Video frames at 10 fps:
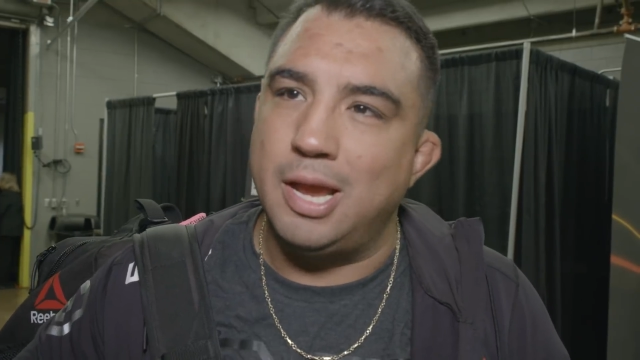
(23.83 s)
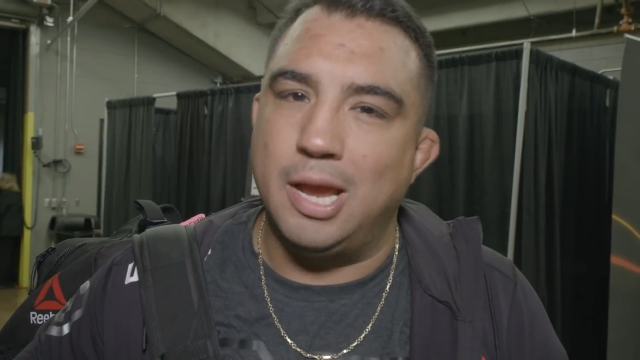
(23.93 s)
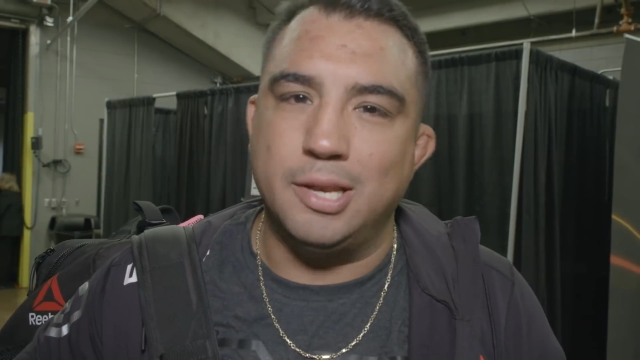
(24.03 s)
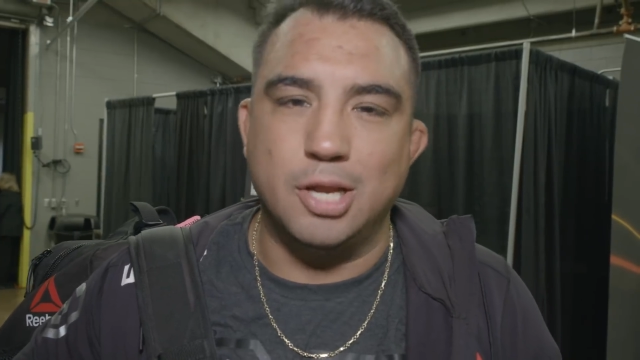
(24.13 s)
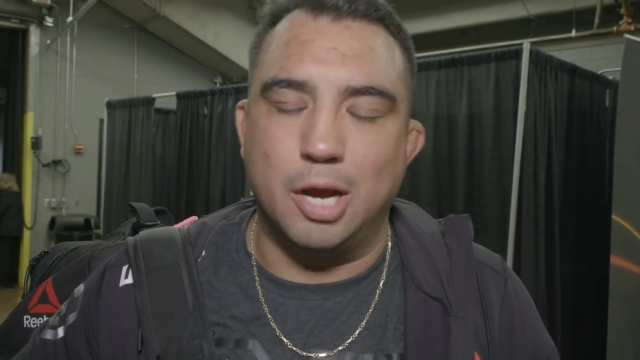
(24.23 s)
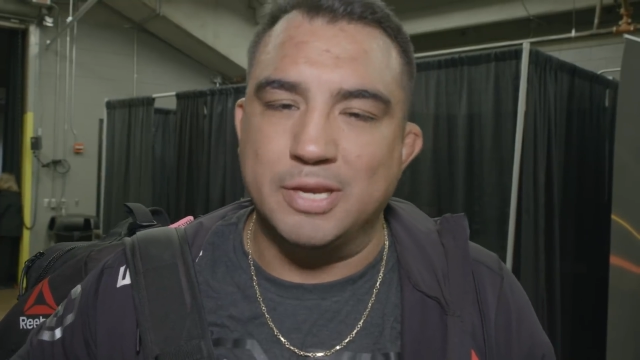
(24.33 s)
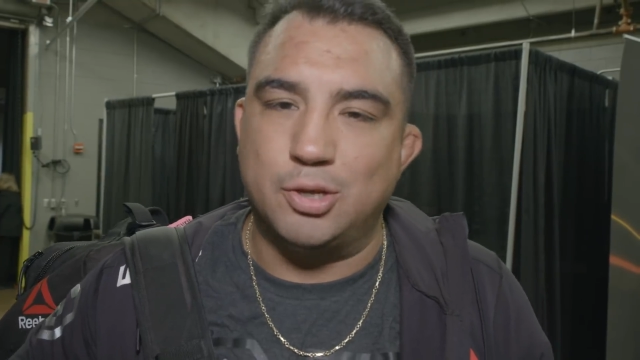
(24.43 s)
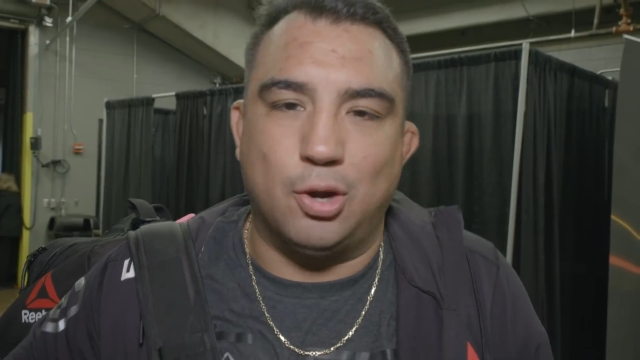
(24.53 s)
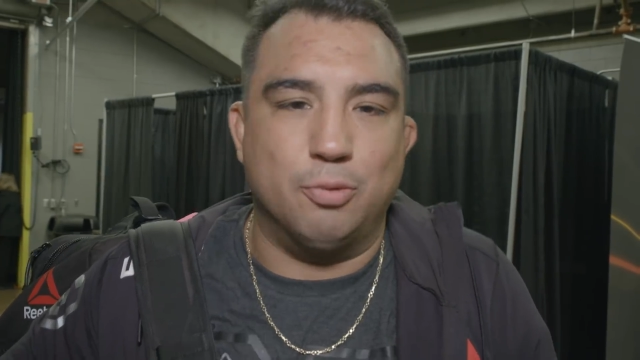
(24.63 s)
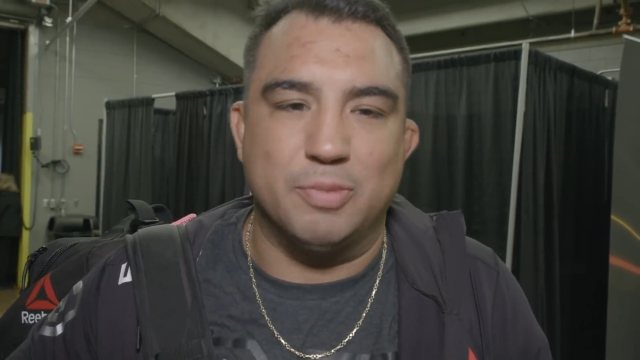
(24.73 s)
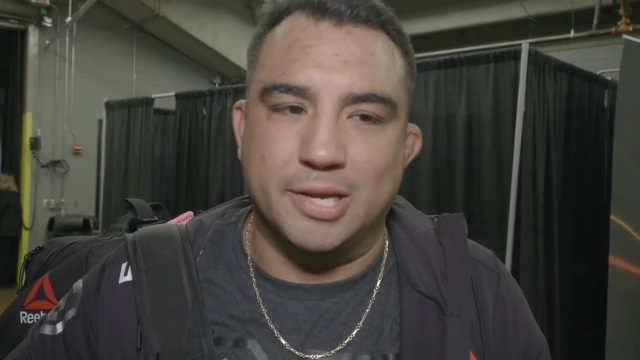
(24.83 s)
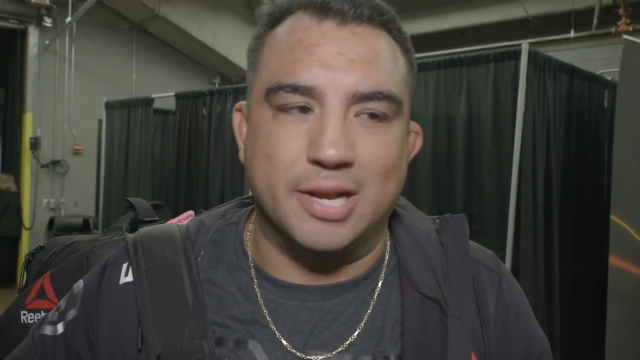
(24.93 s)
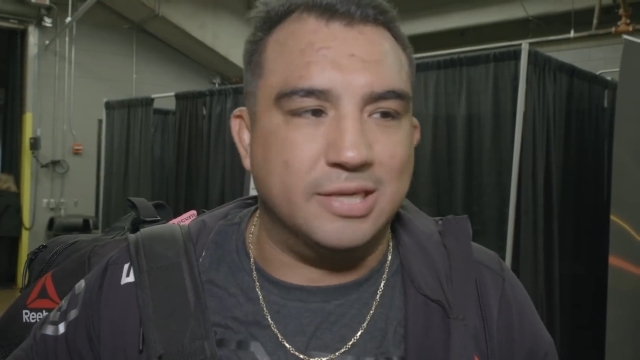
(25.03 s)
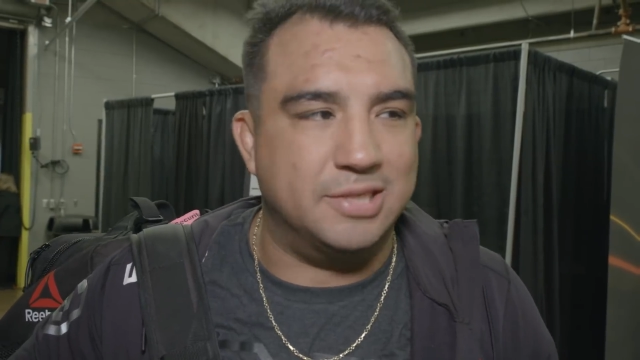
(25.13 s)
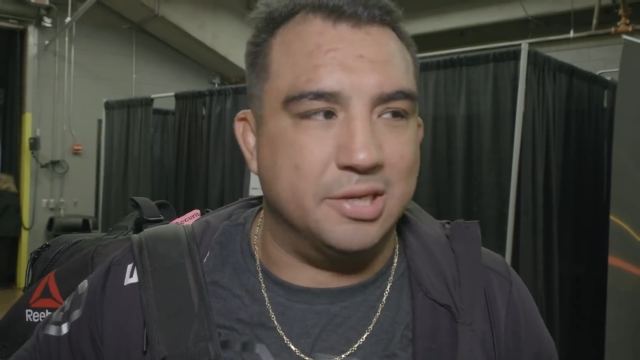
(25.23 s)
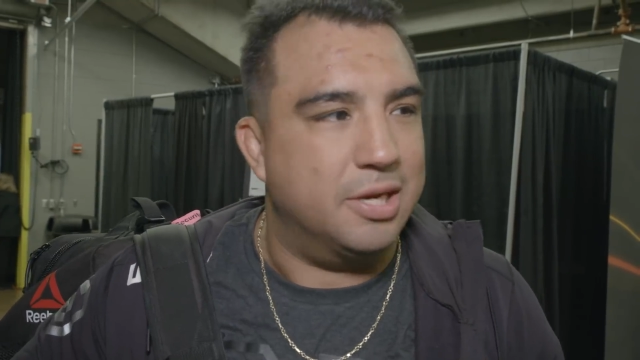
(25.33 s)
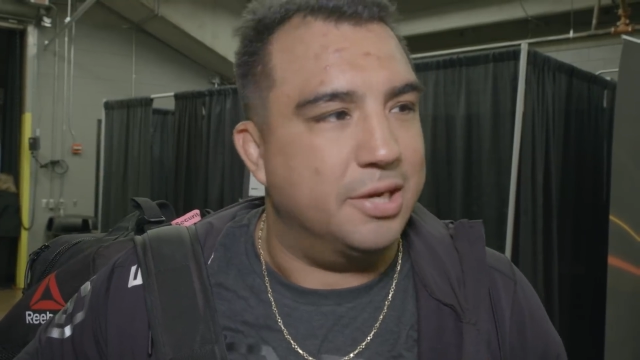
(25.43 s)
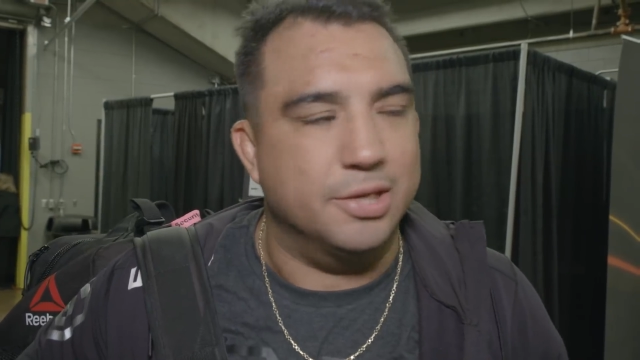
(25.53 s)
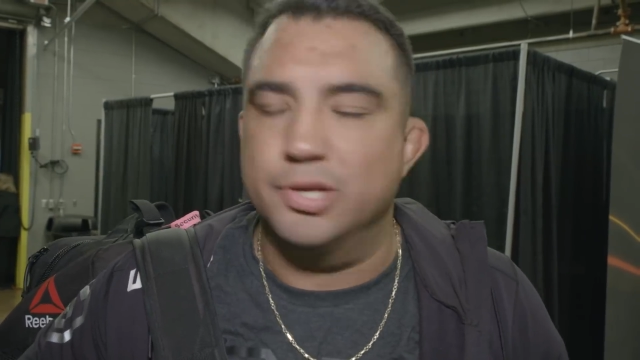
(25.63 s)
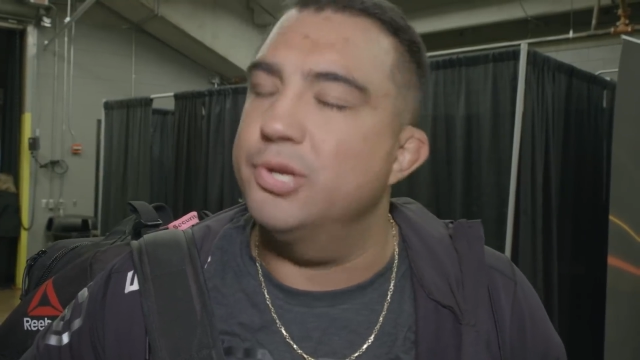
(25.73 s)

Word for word: and um, he called me and I said, yeah, you're,